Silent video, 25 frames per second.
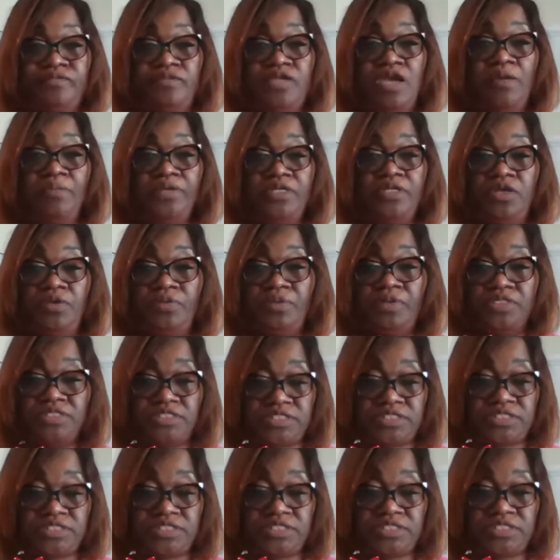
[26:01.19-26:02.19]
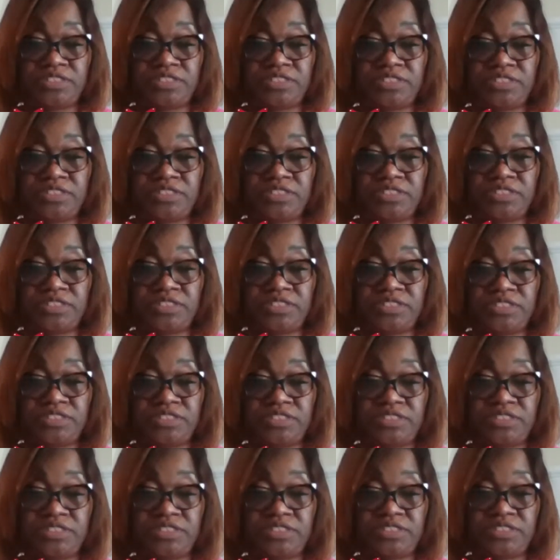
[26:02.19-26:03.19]
That's what they would say.
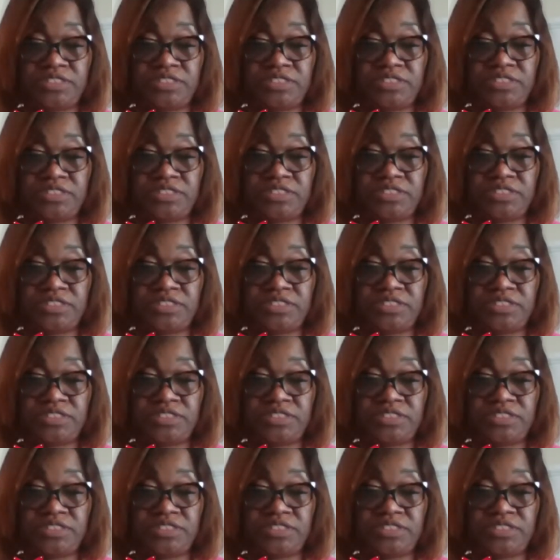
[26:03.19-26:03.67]
Um,